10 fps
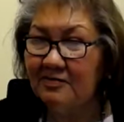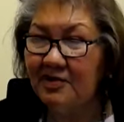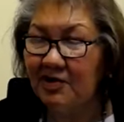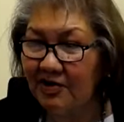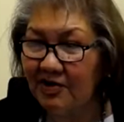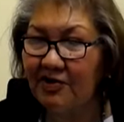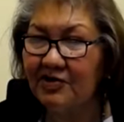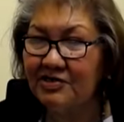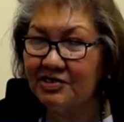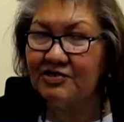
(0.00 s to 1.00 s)
I'm not going to
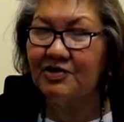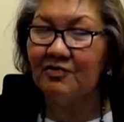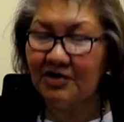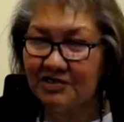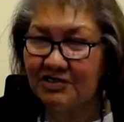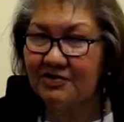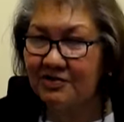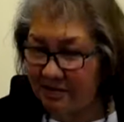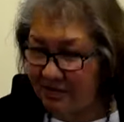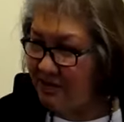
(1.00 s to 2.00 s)
hurt you. I want you
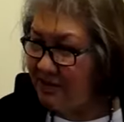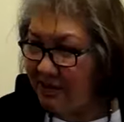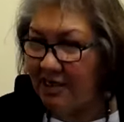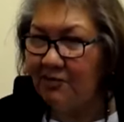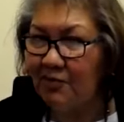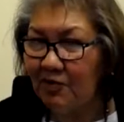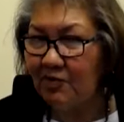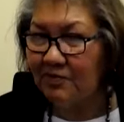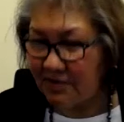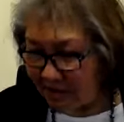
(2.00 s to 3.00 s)
to come
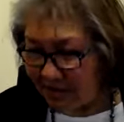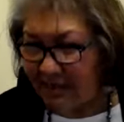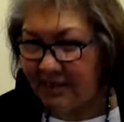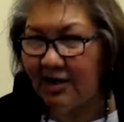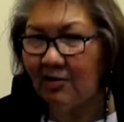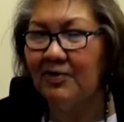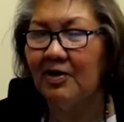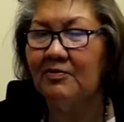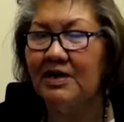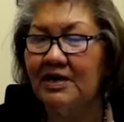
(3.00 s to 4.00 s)
home and, and help
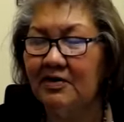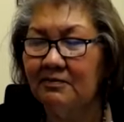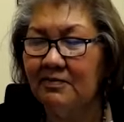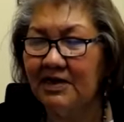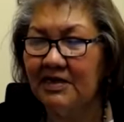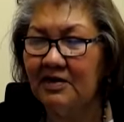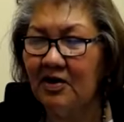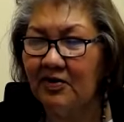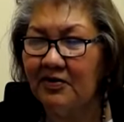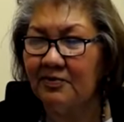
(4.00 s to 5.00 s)
out my, my
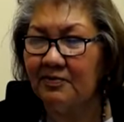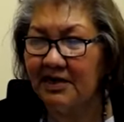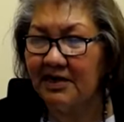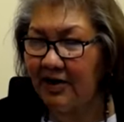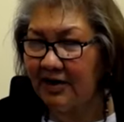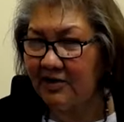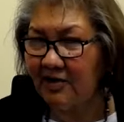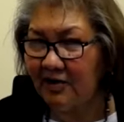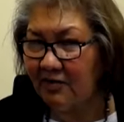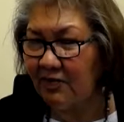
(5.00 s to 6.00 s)
daughter, my
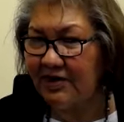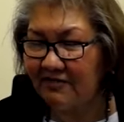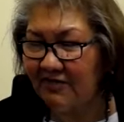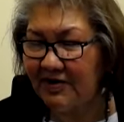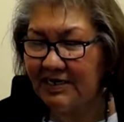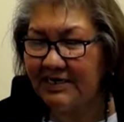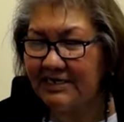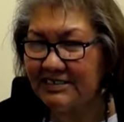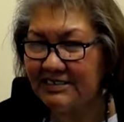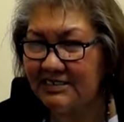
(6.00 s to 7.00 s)
granddaughter, whatever it
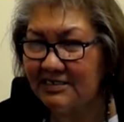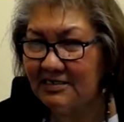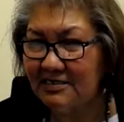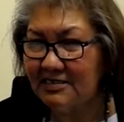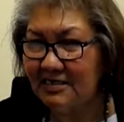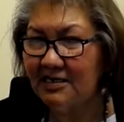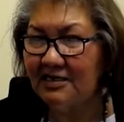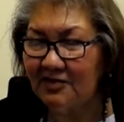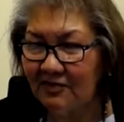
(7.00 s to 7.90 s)
is. And